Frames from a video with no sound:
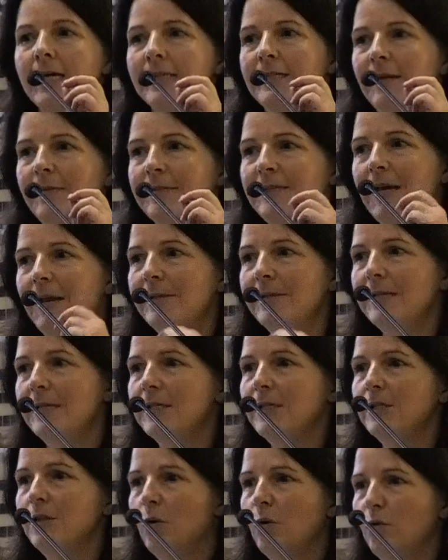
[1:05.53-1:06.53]
Sometimes
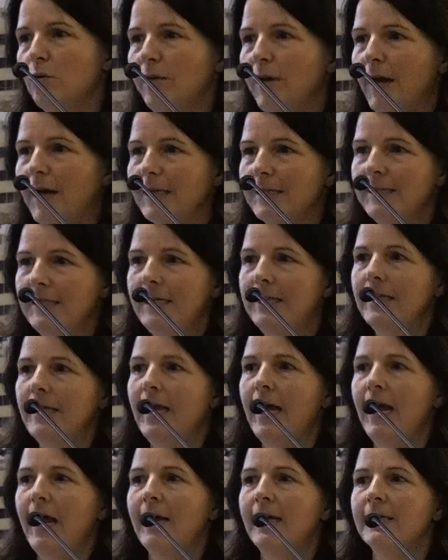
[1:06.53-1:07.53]
it's an old vaccine
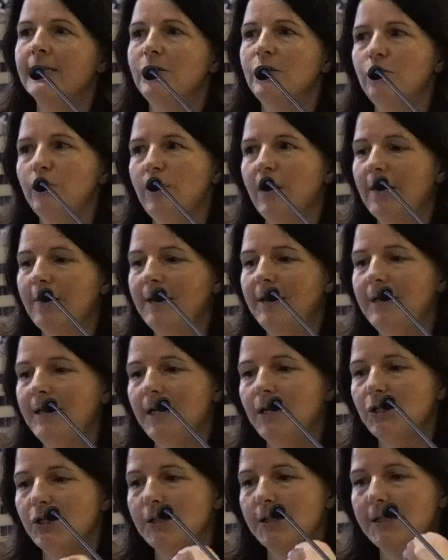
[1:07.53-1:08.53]
that has new
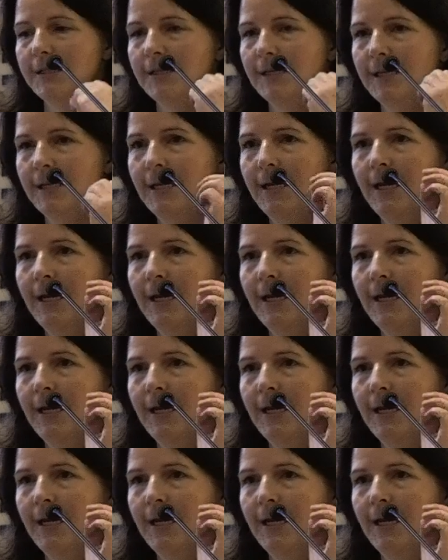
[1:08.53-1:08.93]
recommendations,